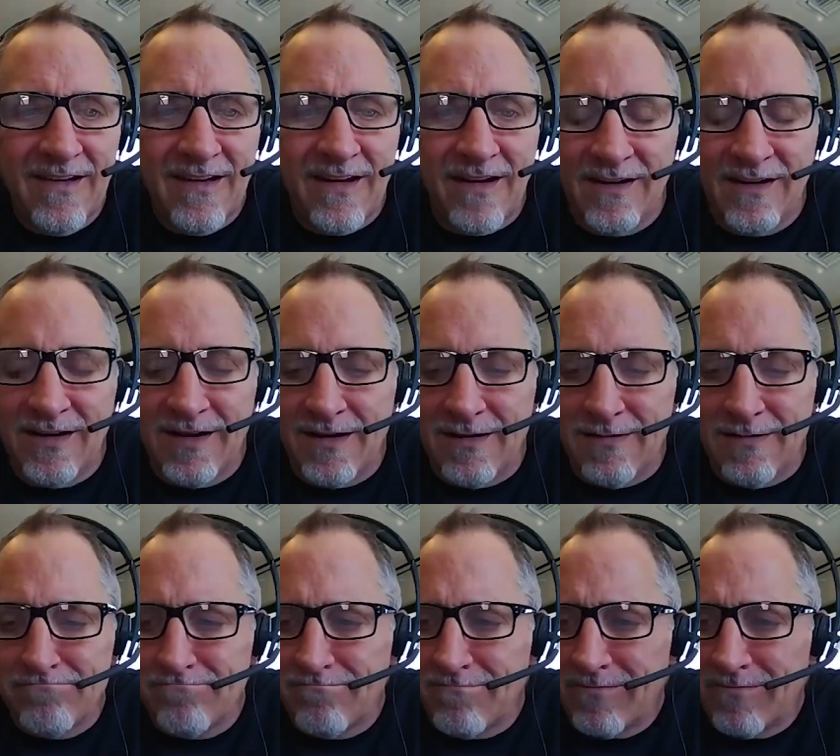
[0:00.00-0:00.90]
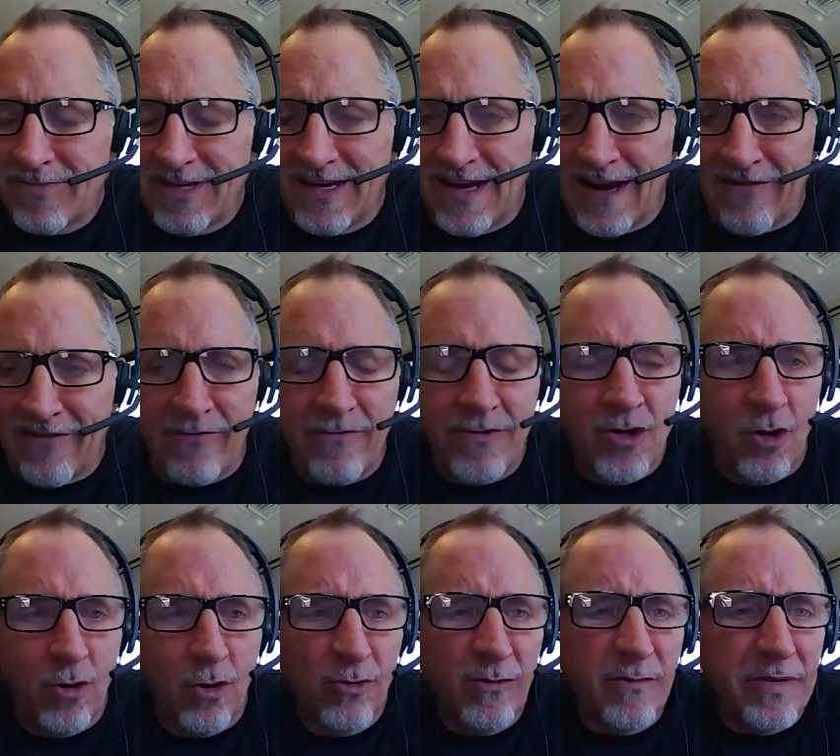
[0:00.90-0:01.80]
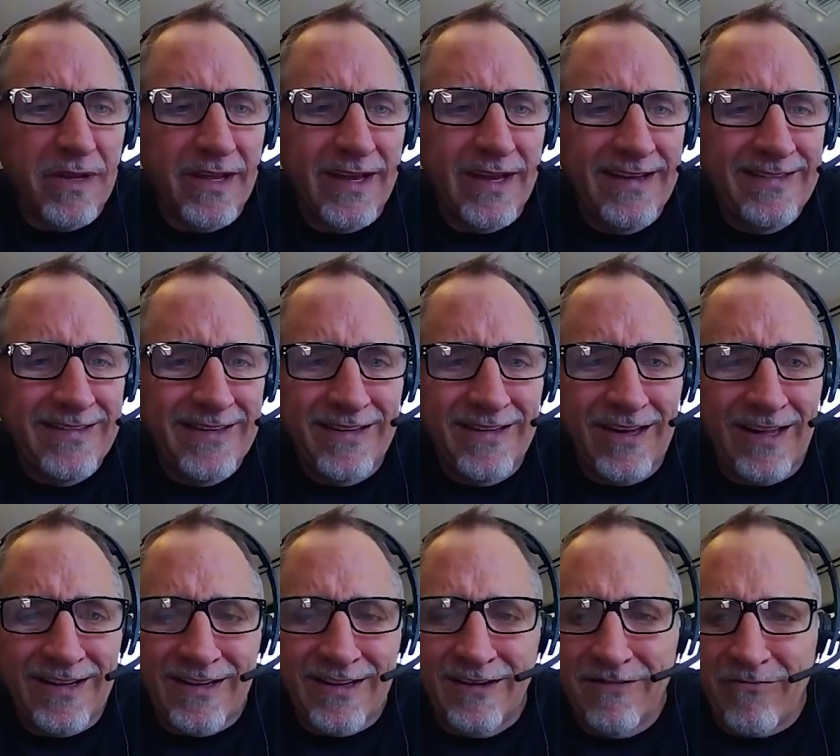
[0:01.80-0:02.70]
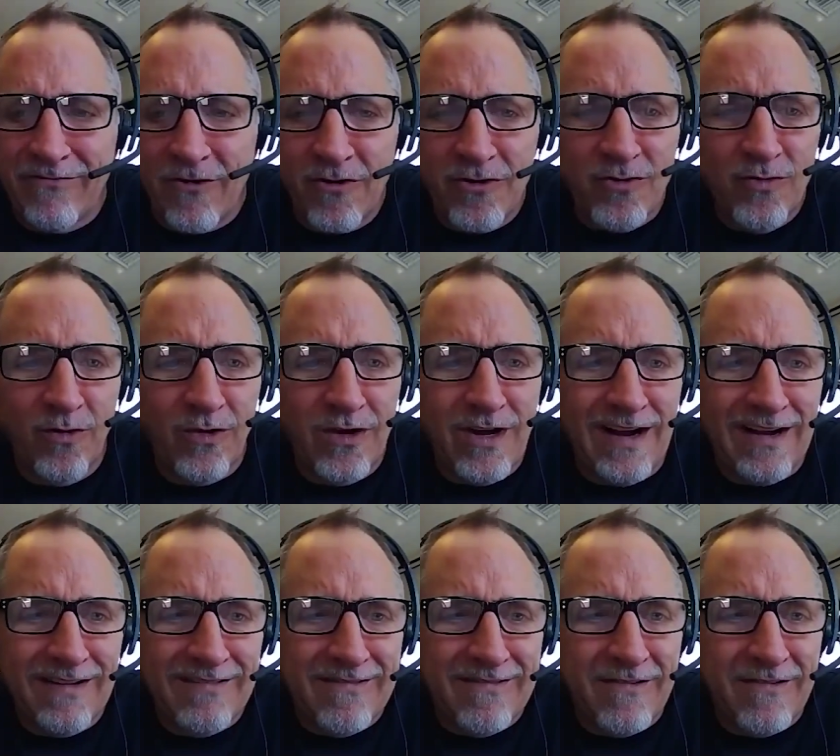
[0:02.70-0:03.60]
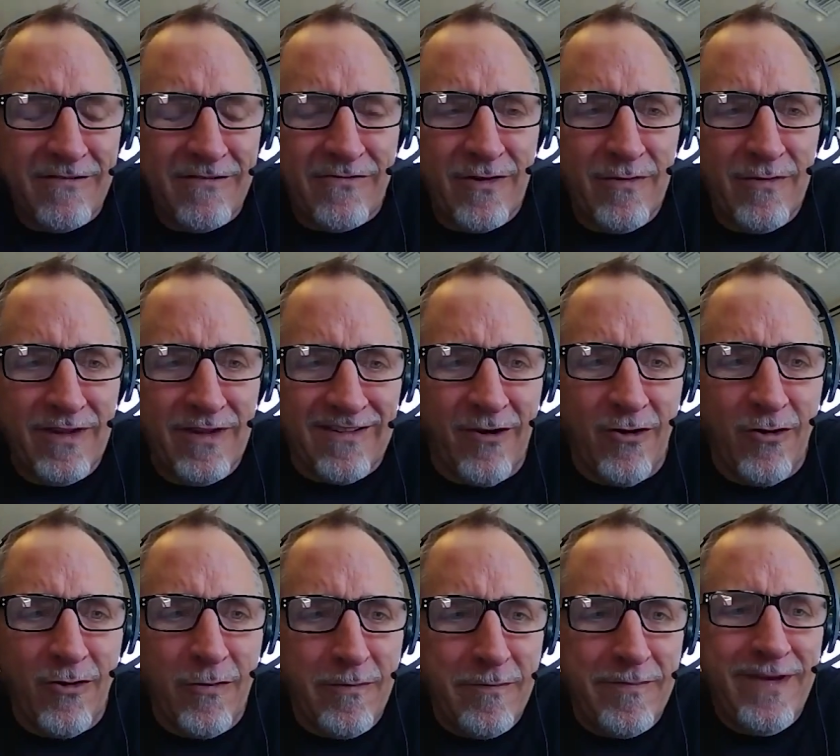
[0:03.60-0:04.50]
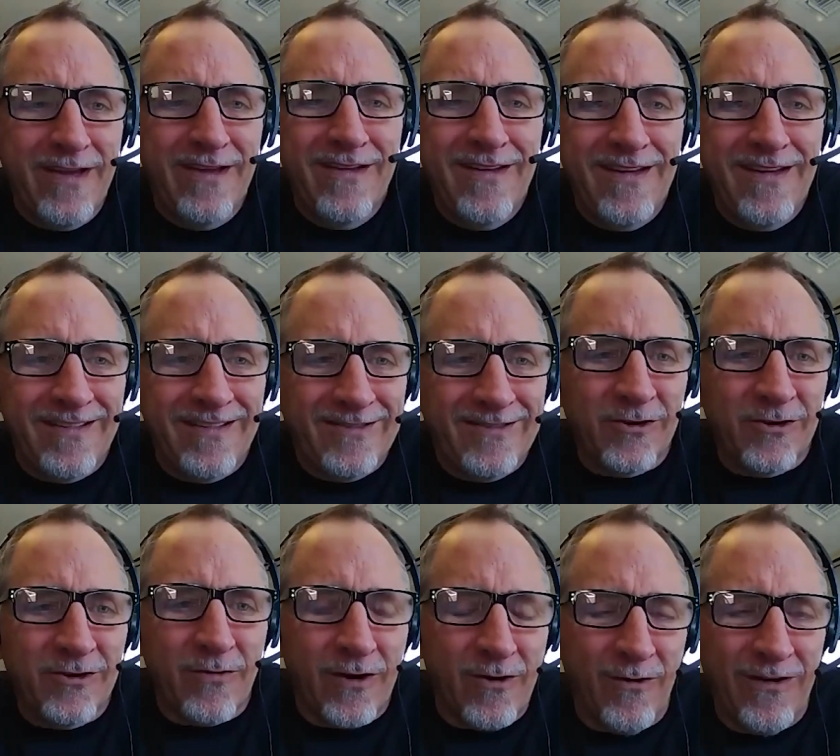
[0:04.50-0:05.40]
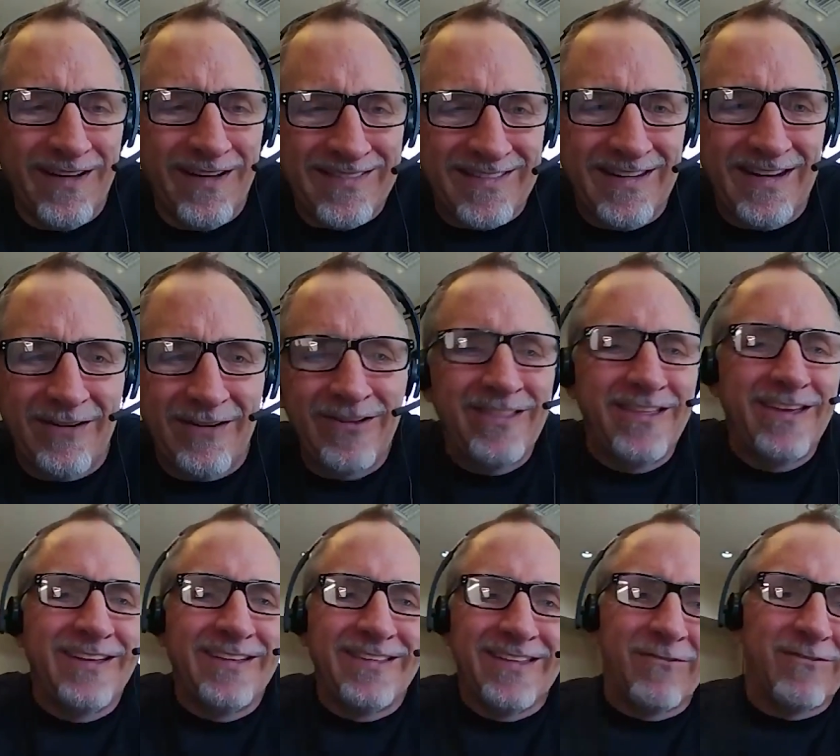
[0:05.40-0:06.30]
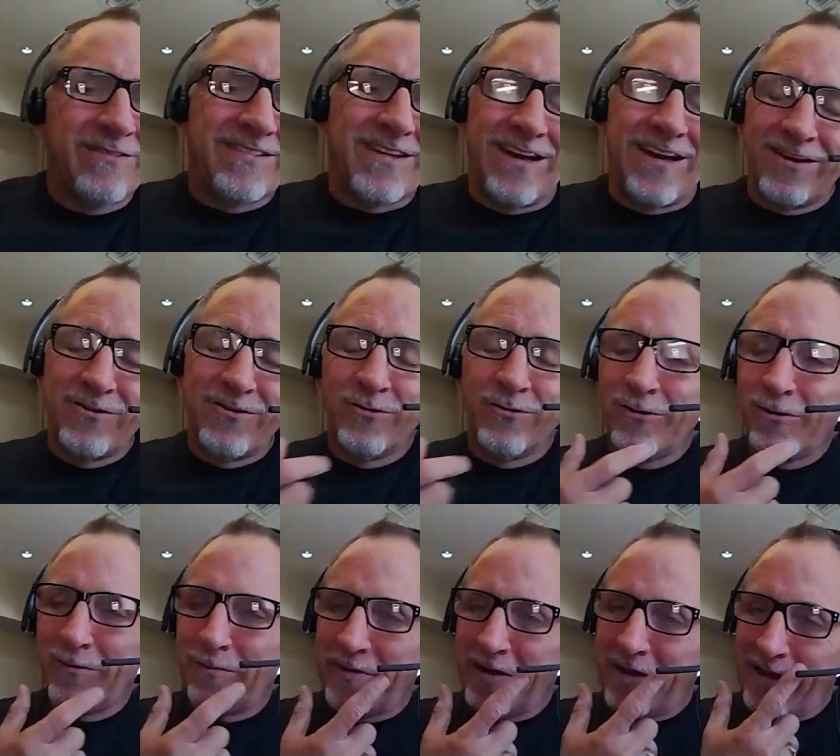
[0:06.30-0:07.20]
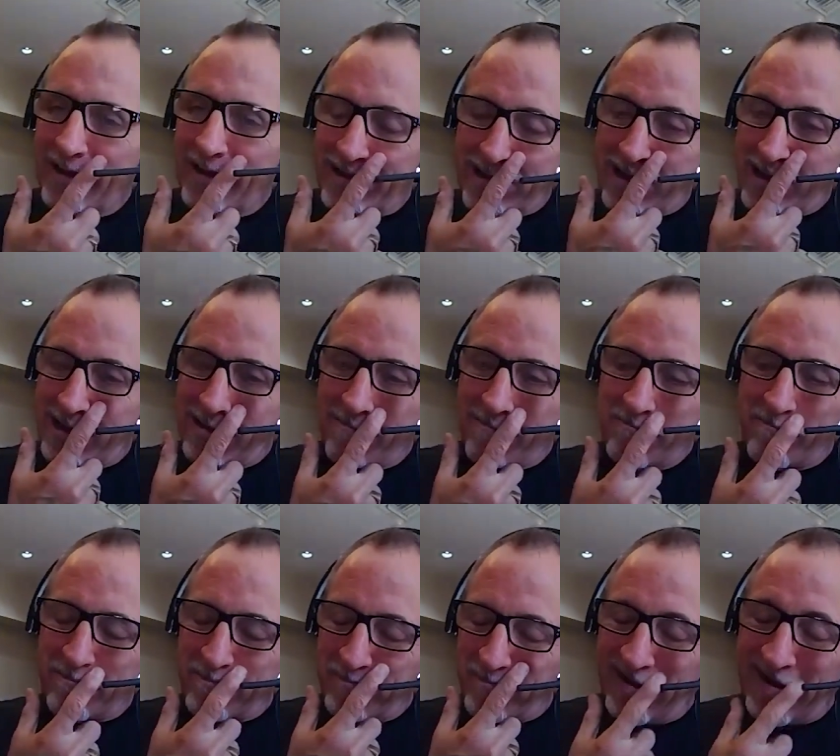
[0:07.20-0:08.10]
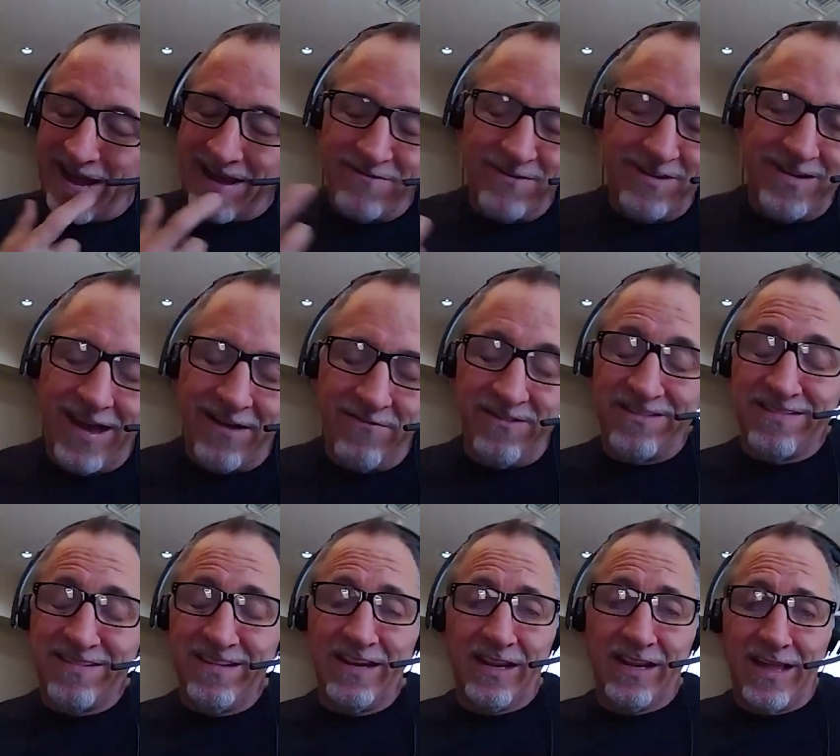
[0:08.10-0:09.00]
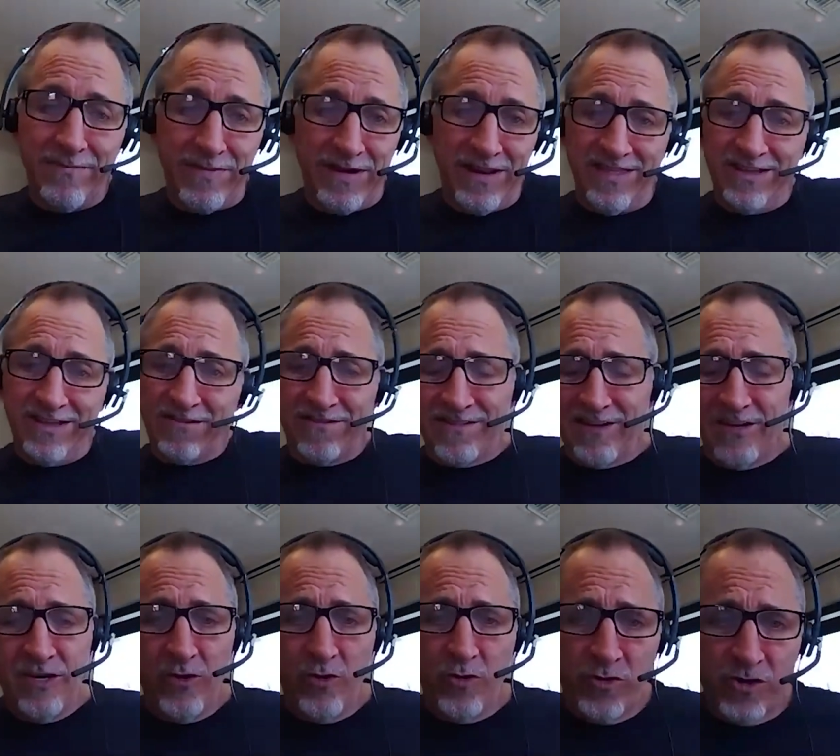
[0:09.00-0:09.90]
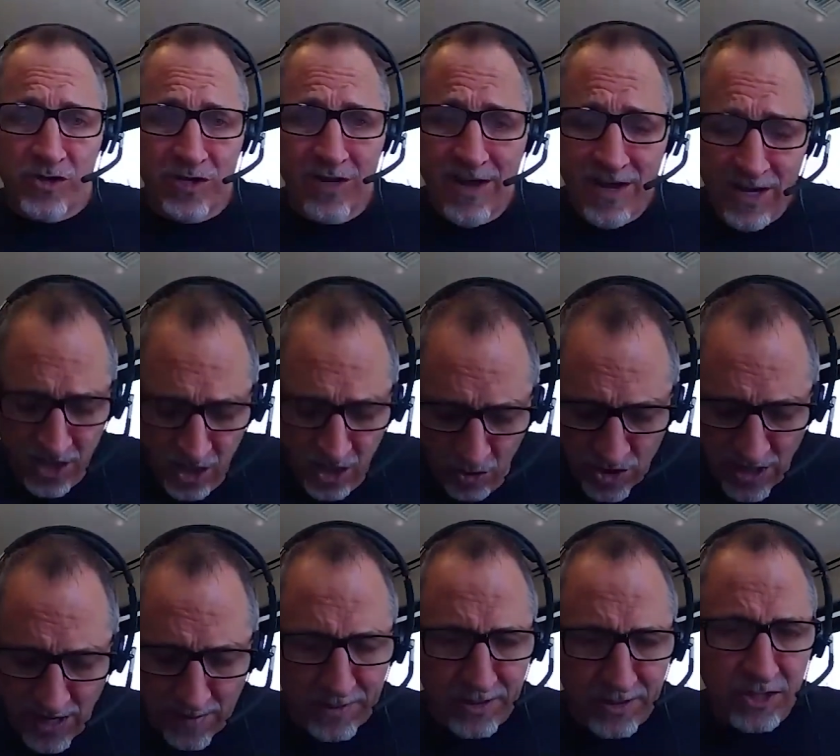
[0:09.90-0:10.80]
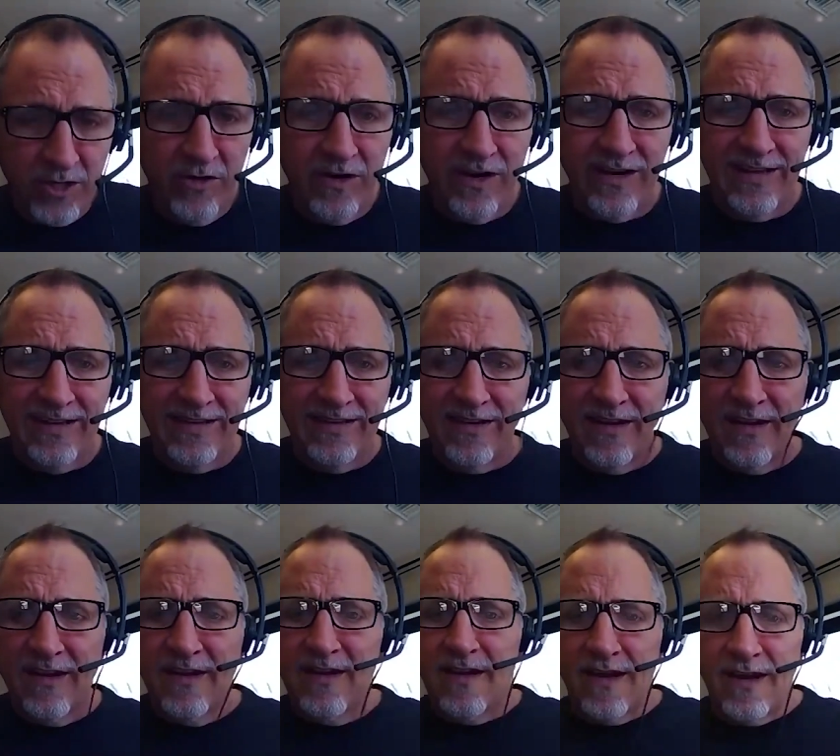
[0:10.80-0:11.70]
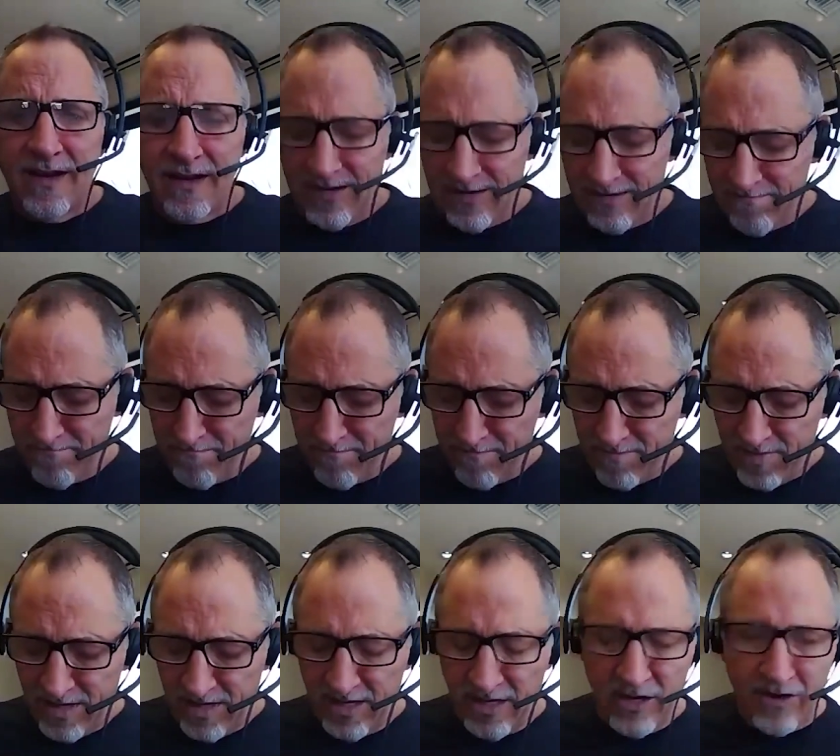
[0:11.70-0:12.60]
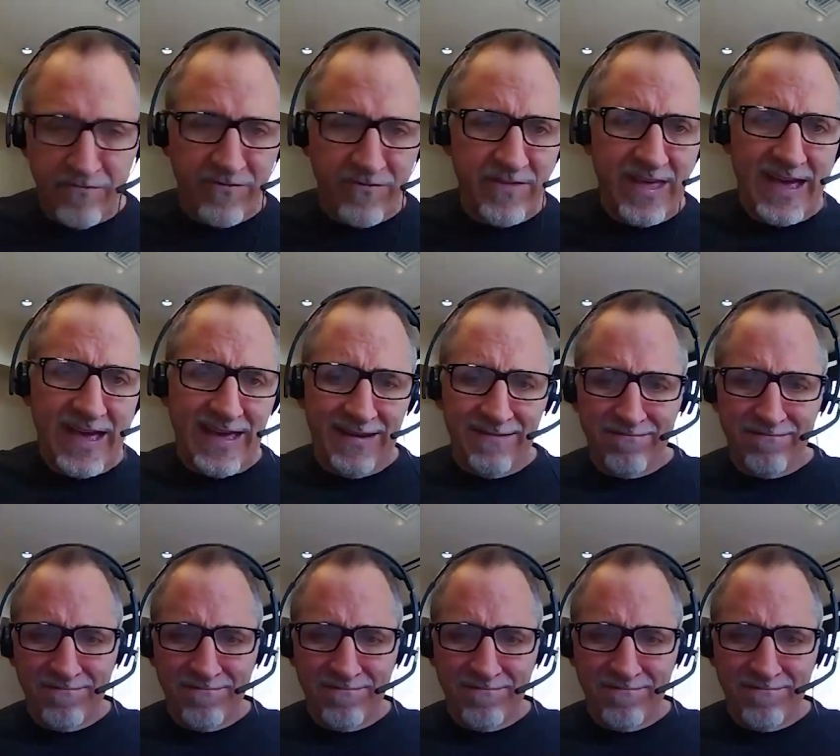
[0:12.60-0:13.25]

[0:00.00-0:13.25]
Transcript: Um, yeah. The guy from Coldplay did like a virtual concert from his home, took requests and everything. That was kind of cool, but um, but I haven't haven't seen a lot. But I think there's a huge huge opportunity, um, you know, for that